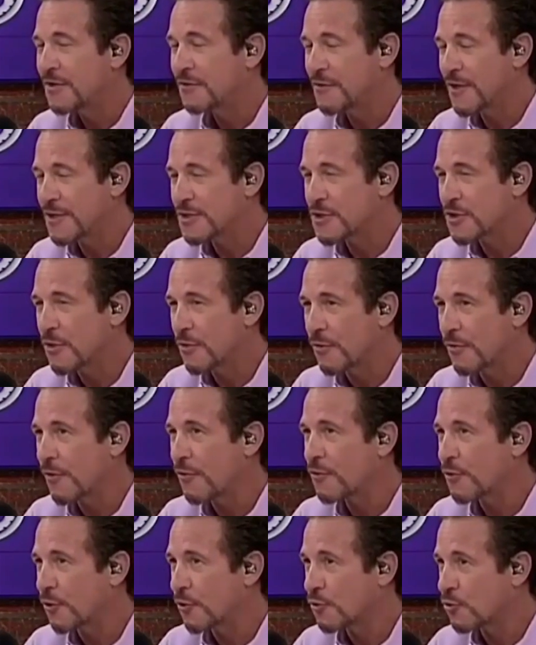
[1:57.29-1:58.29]
let's go to
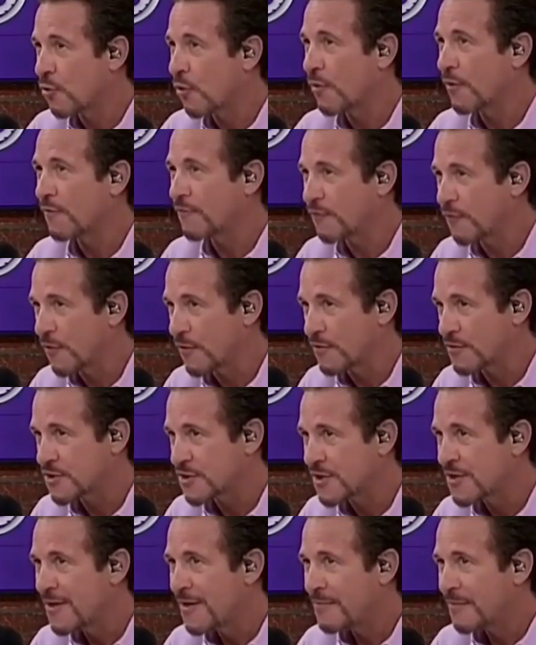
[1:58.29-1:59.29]
the third quarter
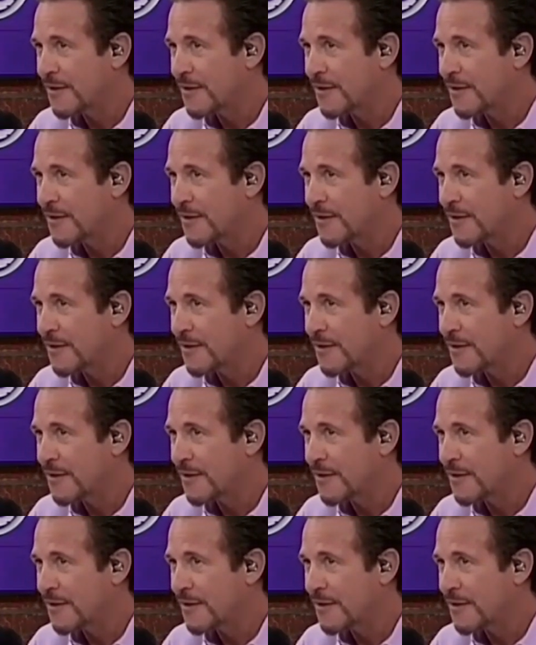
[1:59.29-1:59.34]
first,